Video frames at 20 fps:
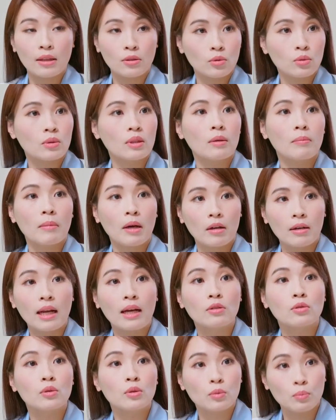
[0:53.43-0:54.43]

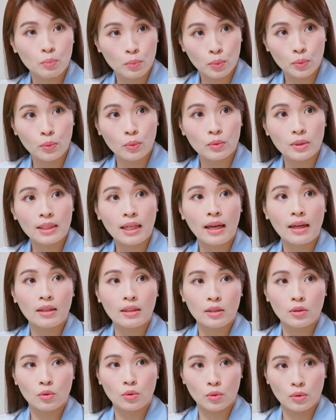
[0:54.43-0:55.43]
finally, how this
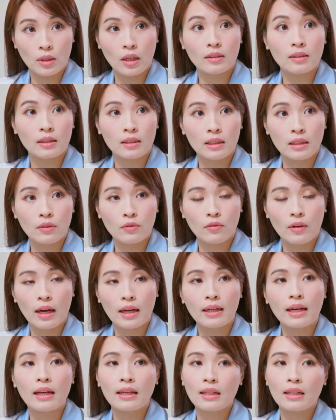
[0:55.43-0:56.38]
is applied to your health.